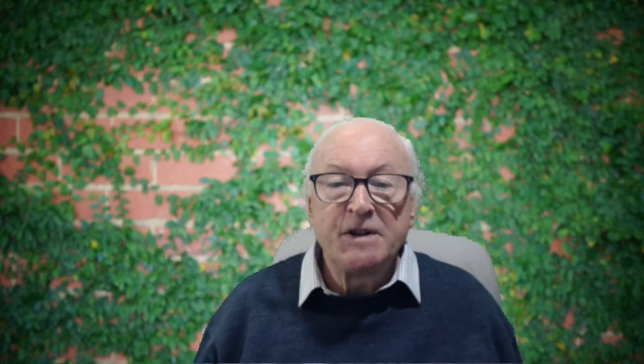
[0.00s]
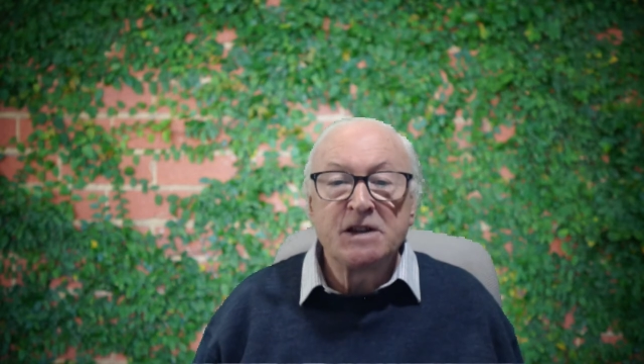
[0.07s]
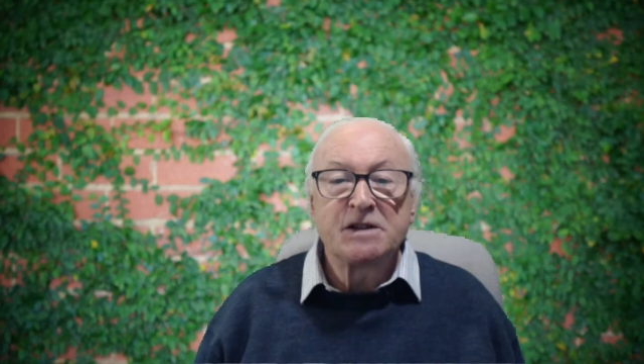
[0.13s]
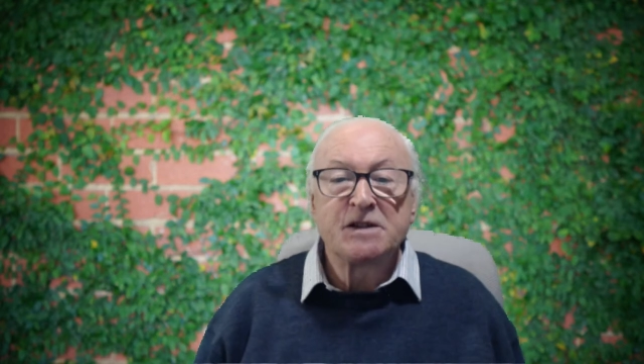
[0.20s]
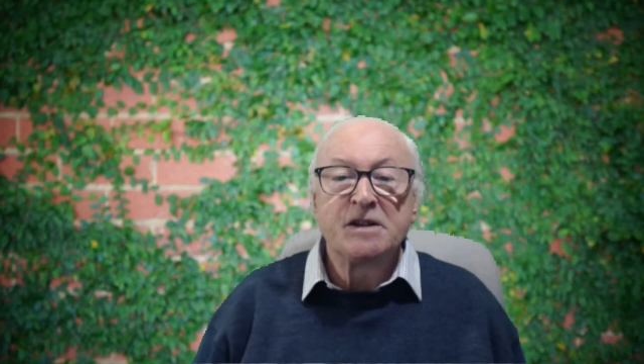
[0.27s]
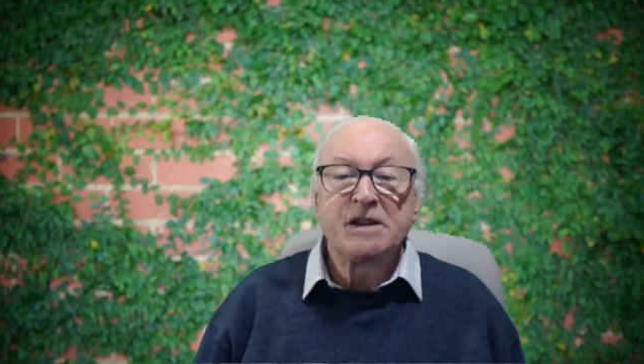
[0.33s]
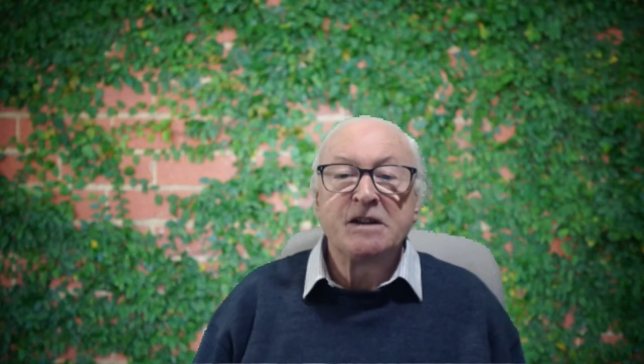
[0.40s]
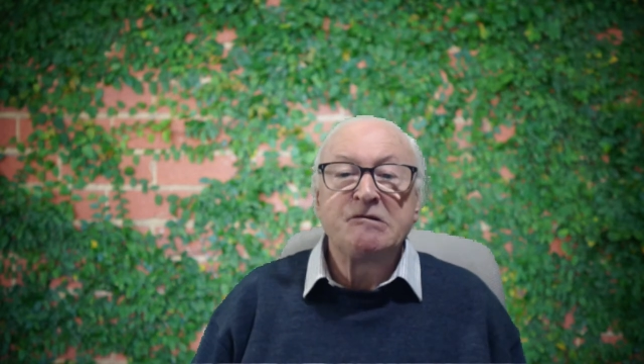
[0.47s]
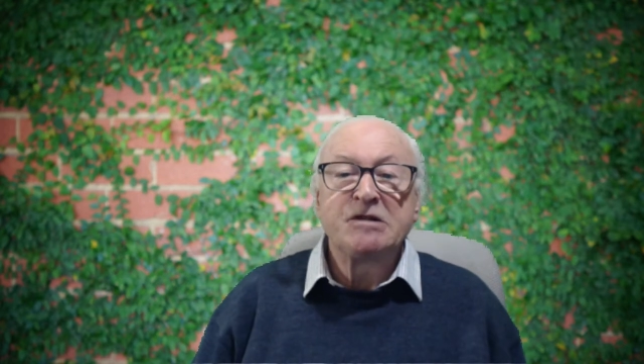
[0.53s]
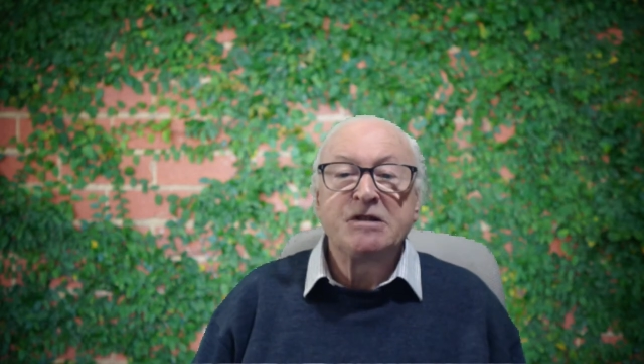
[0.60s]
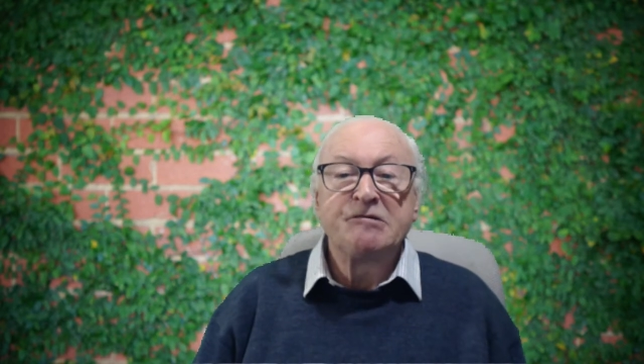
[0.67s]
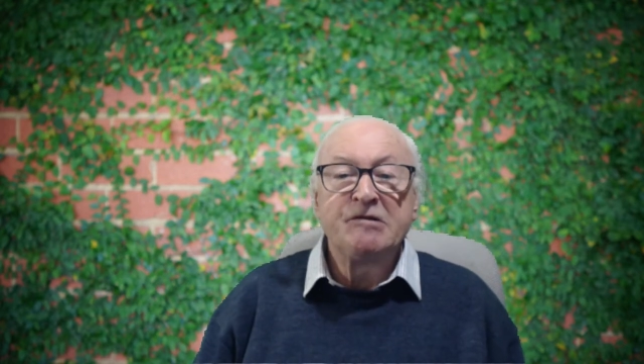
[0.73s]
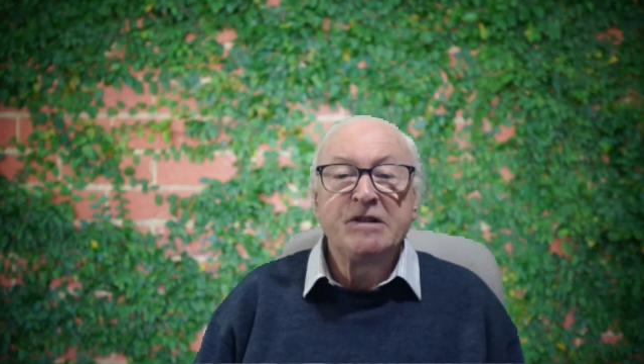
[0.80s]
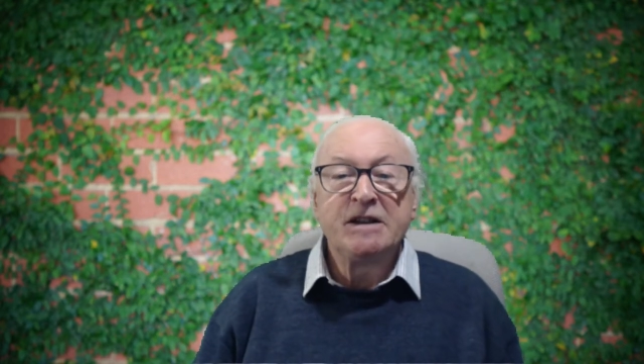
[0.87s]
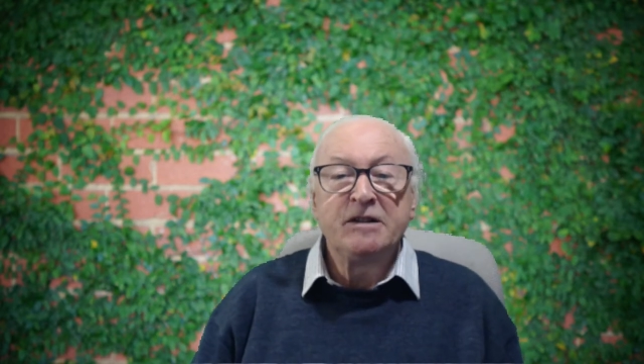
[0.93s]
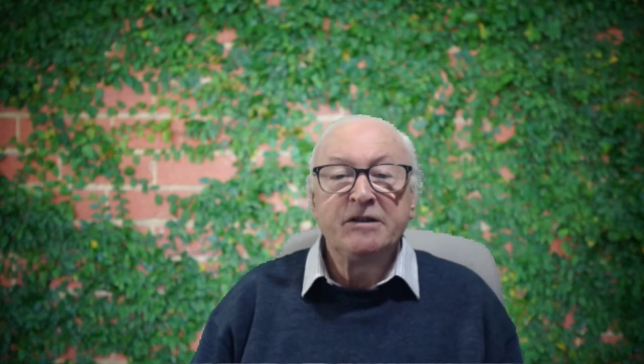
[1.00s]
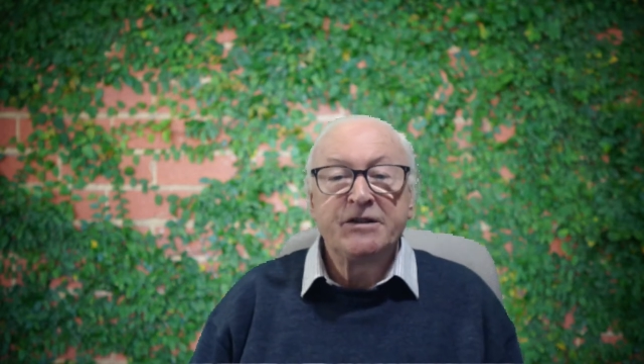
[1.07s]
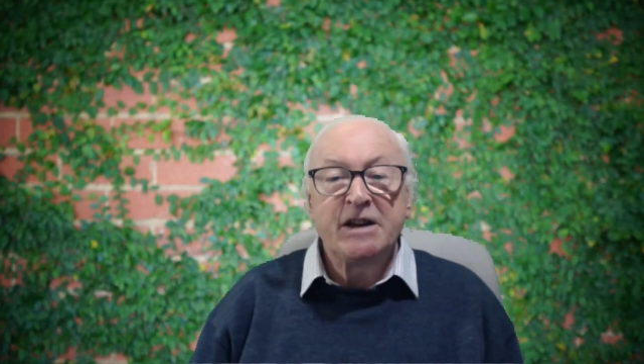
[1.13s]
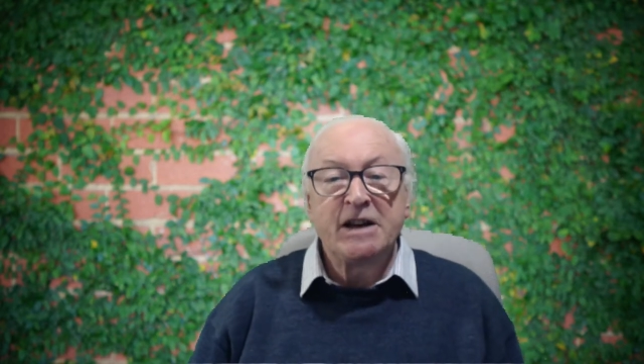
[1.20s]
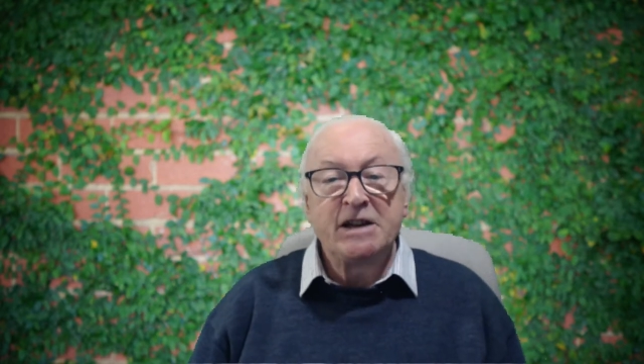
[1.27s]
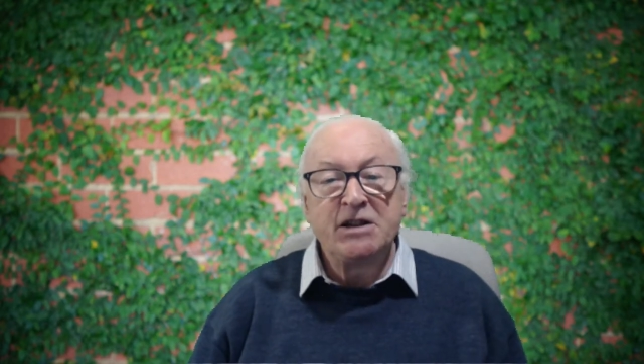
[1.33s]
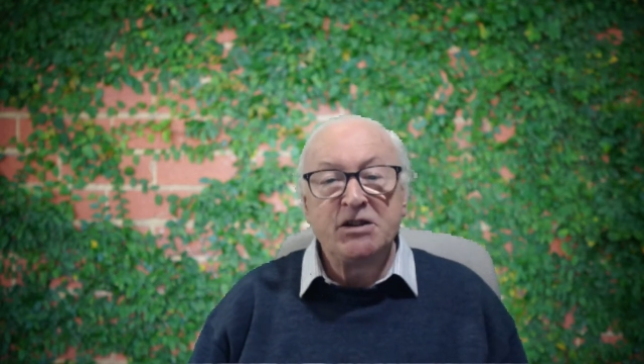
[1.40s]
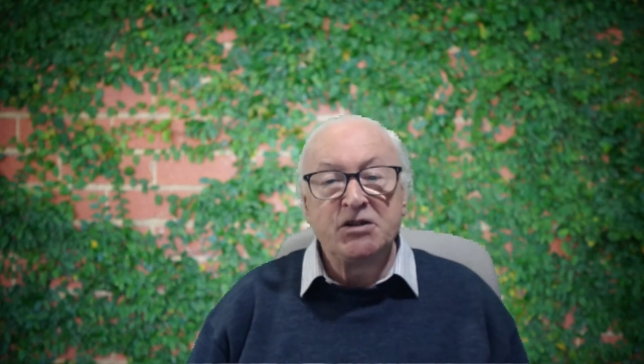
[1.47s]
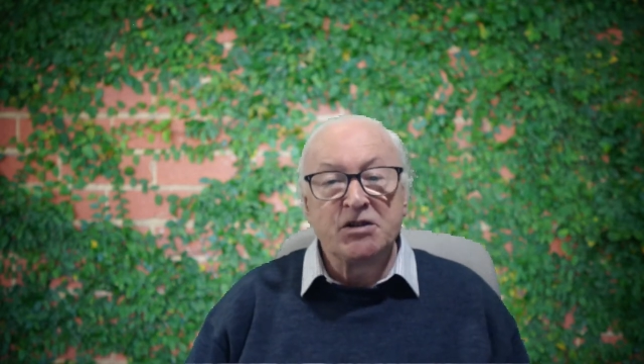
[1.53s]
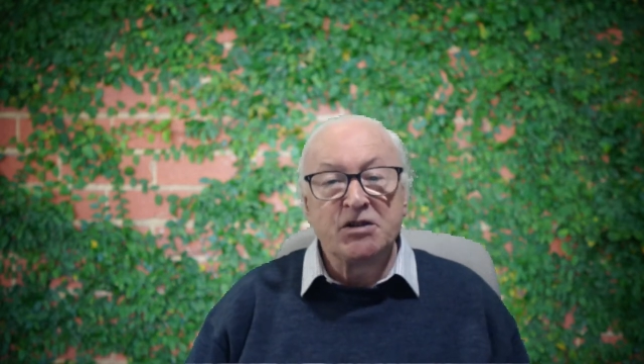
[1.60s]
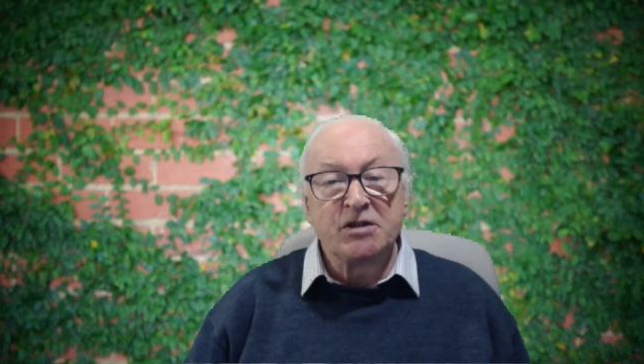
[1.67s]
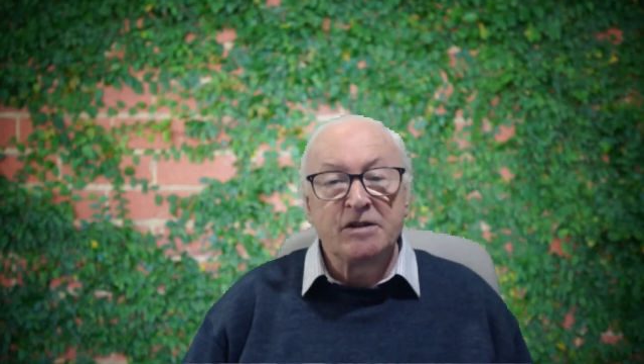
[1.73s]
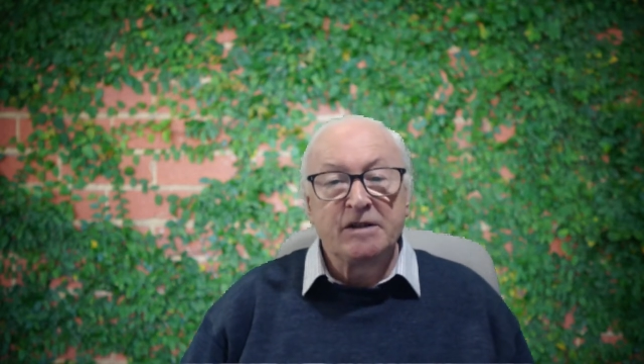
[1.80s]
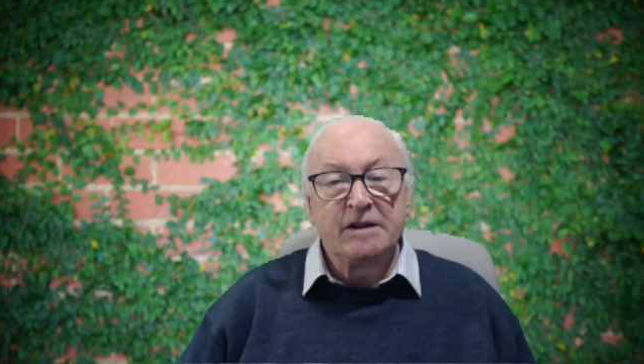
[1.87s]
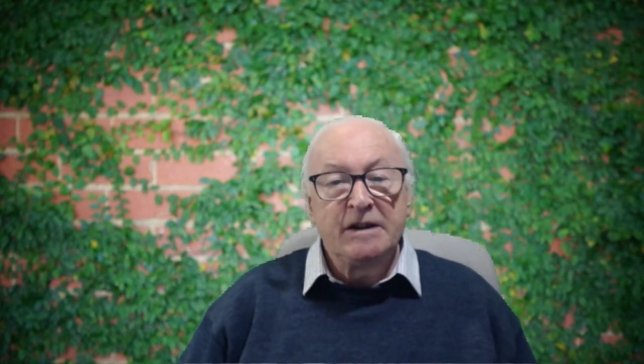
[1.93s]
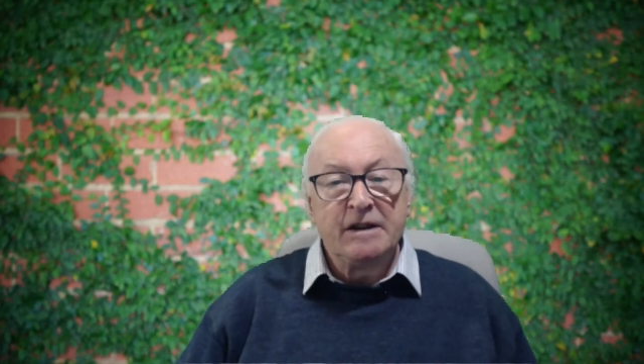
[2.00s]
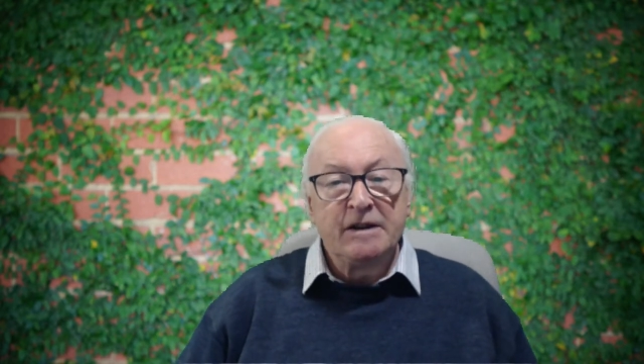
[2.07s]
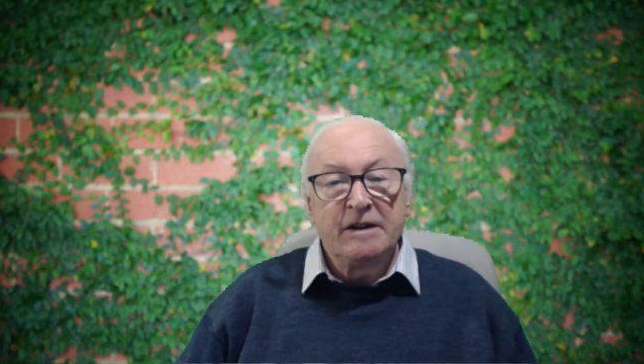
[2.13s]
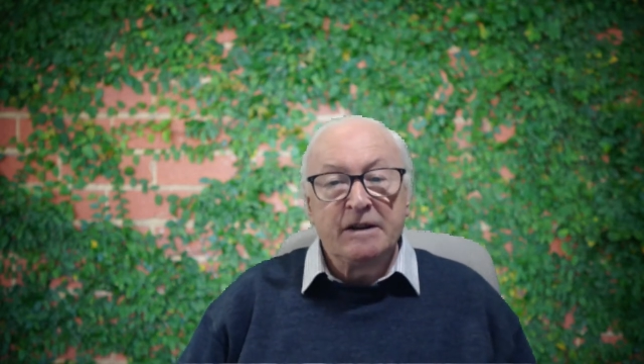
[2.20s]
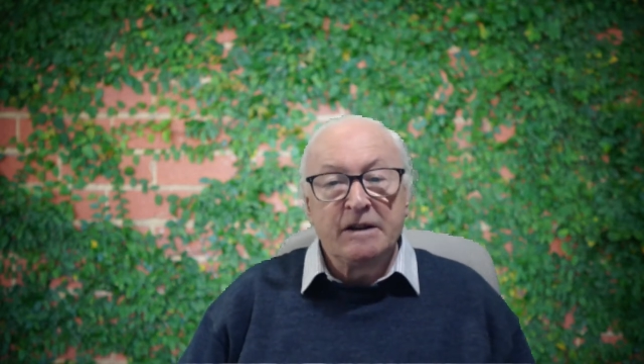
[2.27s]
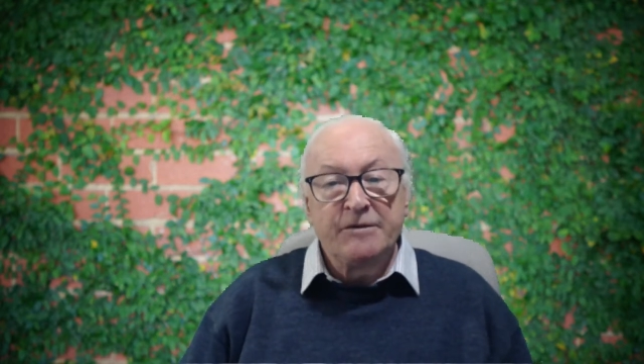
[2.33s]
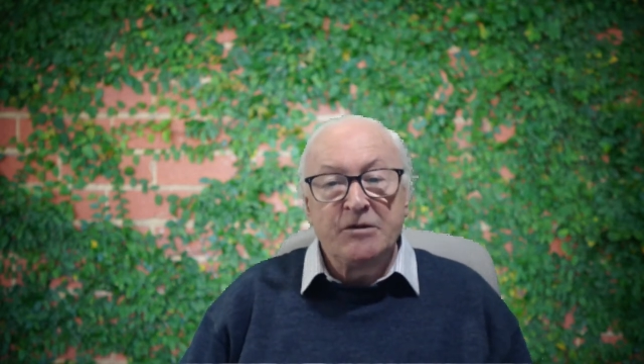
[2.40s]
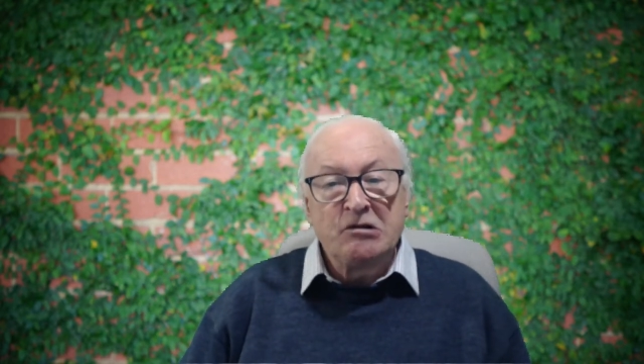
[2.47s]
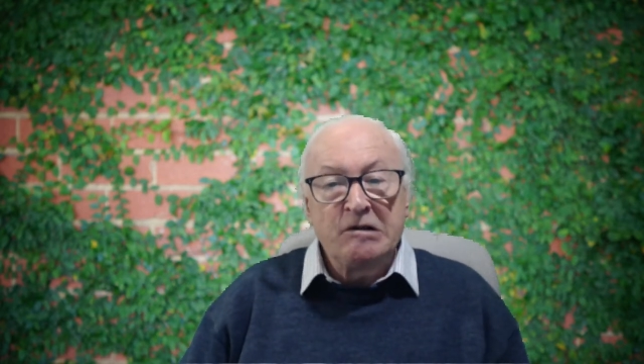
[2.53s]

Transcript: and there is a very